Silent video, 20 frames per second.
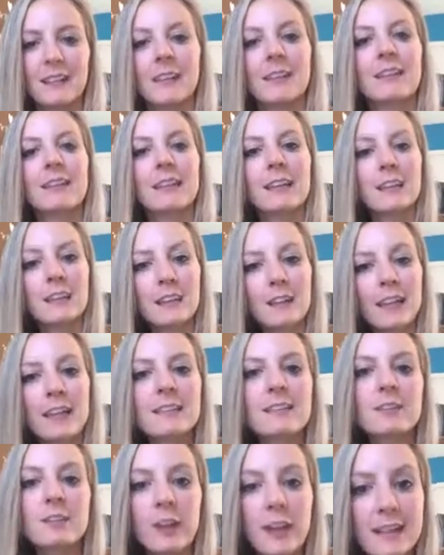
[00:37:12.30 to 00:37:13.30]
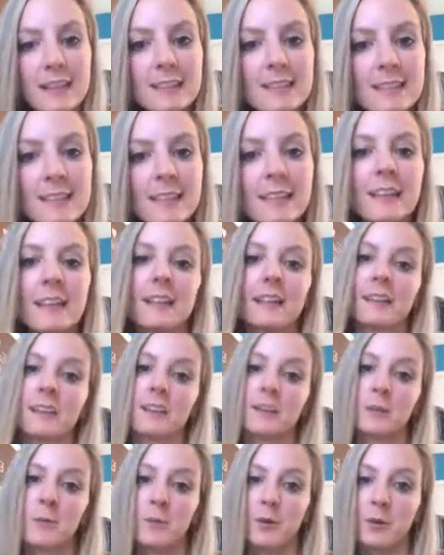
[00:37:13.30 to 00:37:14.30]
a little less crazy and a
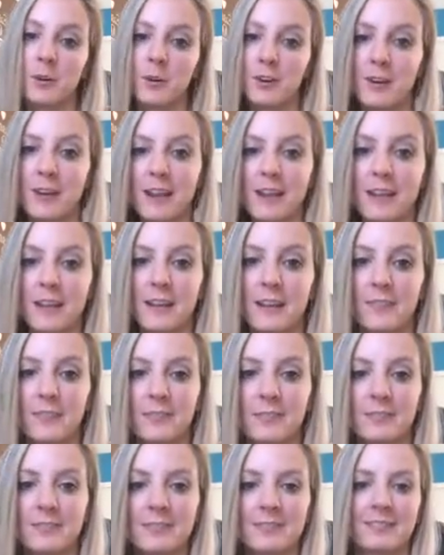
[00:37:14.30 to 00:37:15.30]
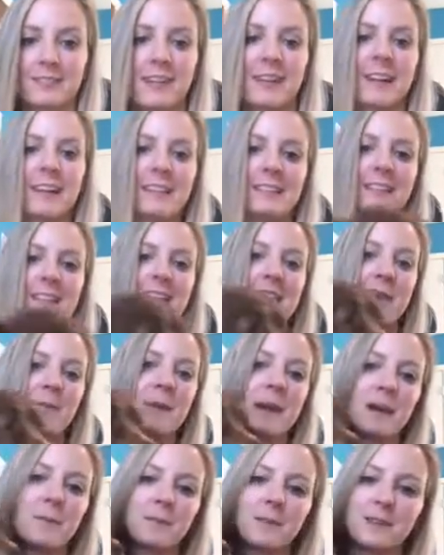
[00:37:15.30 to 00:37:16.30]
little more creative. All right, say
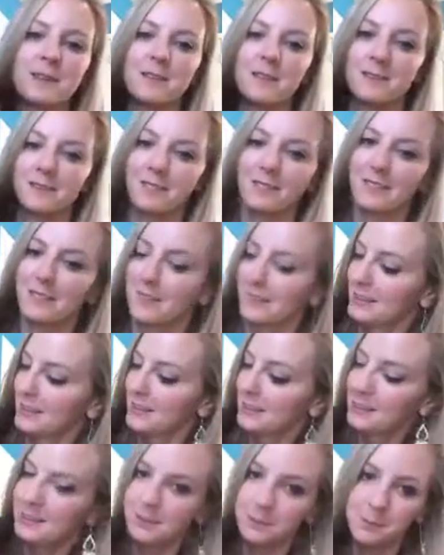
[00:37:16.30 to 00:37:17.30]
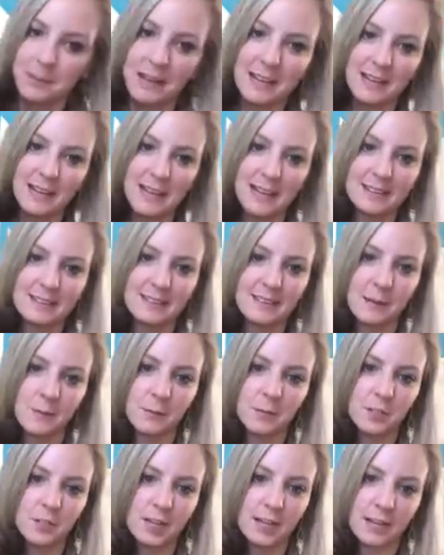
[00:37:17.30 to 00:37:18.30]
bye, Blue. Bye, guys.
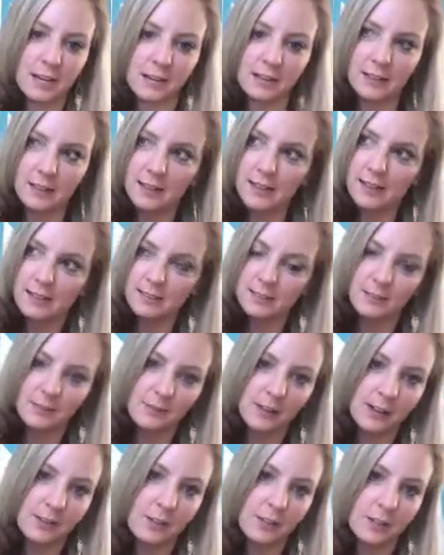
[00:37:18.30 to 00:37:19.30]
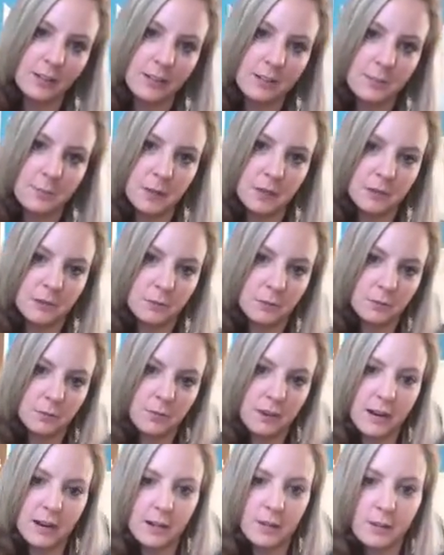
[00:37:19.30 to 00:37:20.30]
I'm going to try to answer 500 emails
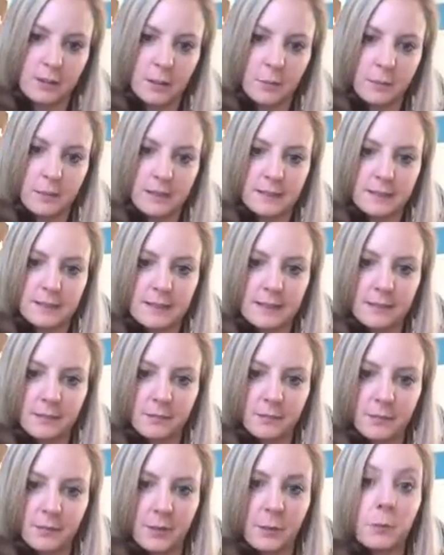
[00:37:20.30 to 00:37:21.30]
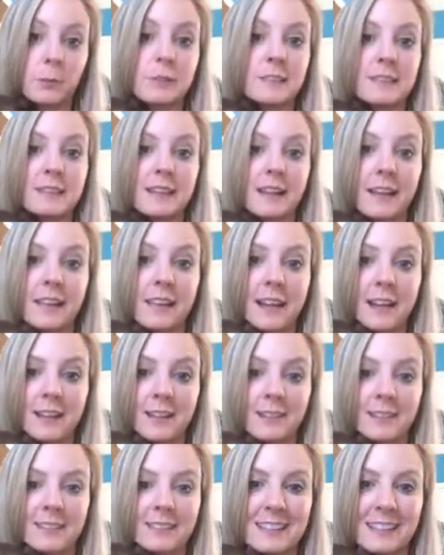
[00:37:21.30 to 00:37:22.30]
before I go get Pixie. We'll see how that
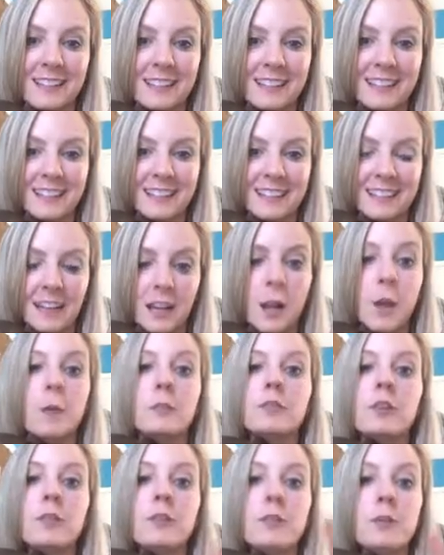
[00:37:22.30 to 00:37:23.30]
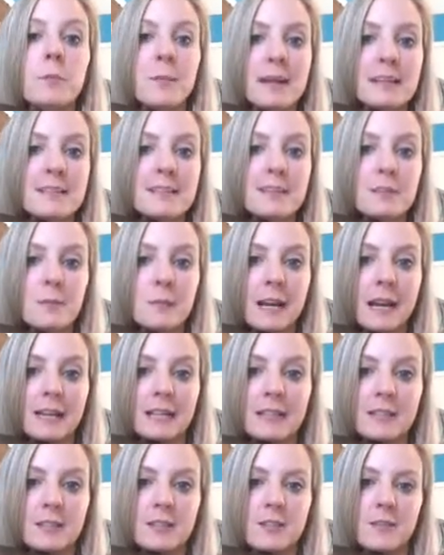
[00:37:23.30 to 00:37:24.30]
goes. So if you message me, I
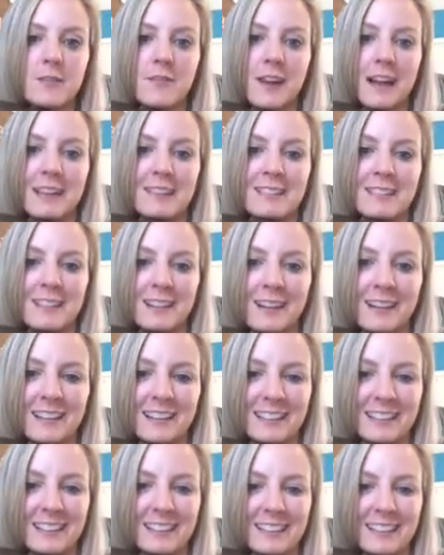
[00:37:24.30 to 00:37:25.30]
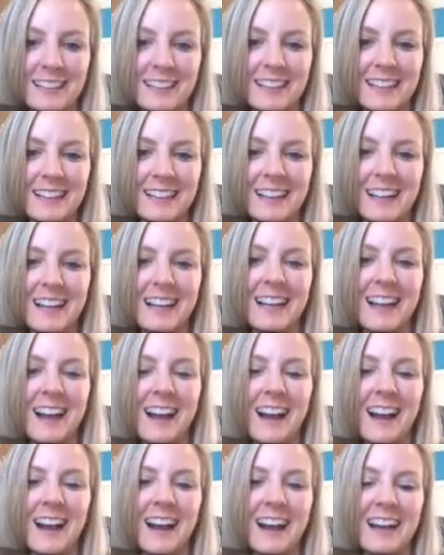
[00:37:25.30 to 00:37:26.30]
get to you faster.
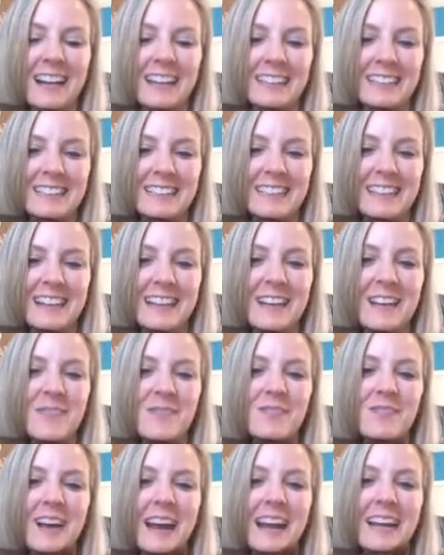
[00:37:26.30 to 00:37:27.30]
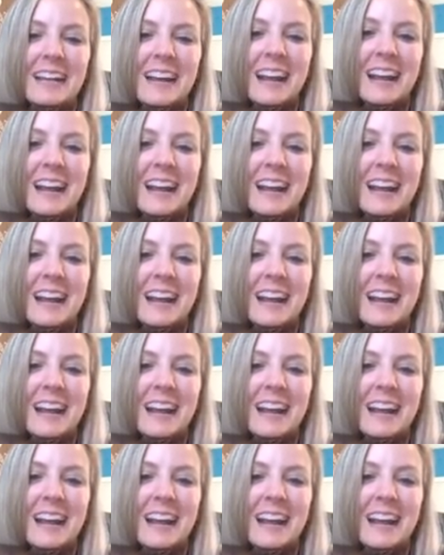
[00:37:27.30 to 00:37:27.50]
All right, bye,